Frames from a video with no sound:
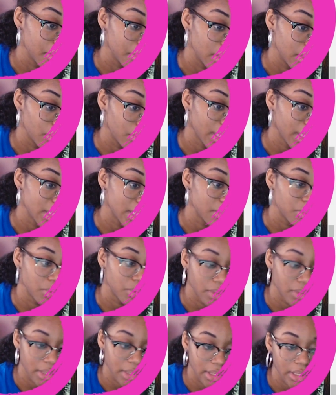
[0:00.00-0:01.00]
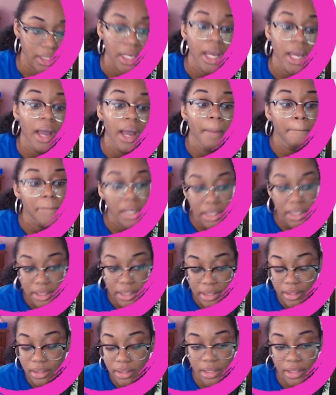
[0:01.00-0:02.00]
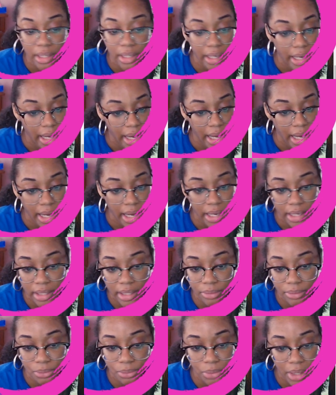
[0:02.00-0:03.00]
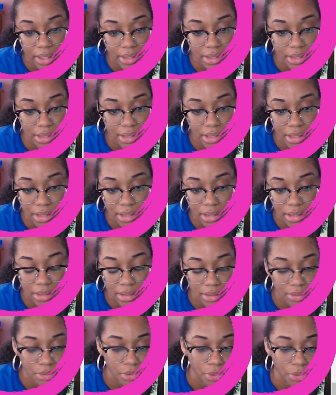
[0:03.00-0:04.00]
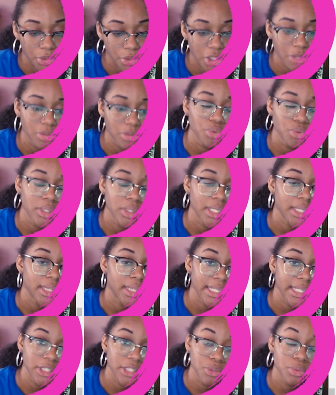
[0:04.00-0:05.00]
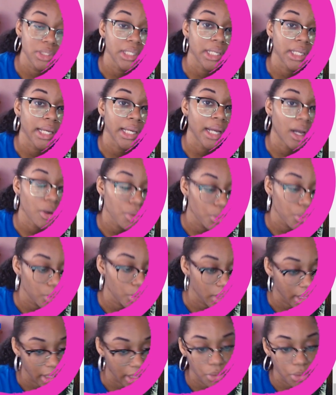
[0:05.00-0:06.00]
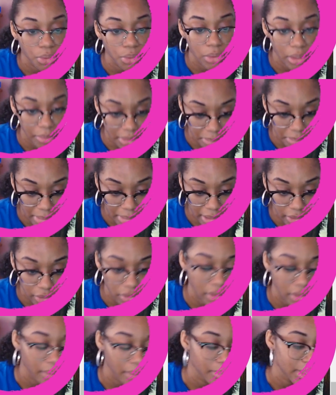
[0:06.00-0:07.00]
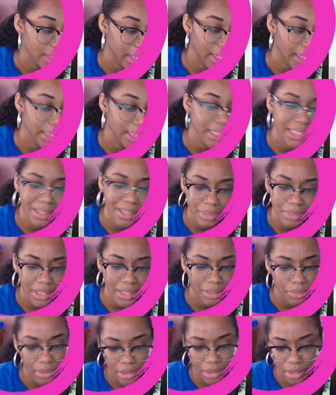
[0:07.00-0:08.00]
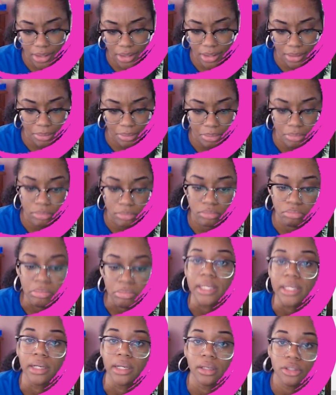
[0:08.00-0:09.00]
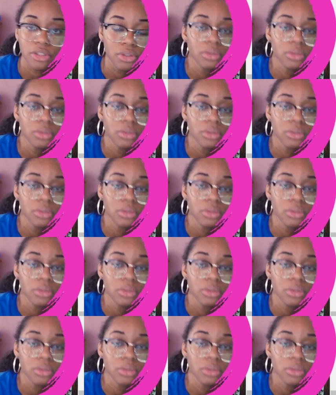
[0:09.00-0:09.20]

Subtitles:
Why is Bruno C? But yeah, Roxy, you know, she was doing the thing too till I got Koga, and then Koga was better. You know what I'm saying? Same thing with Mina. You know,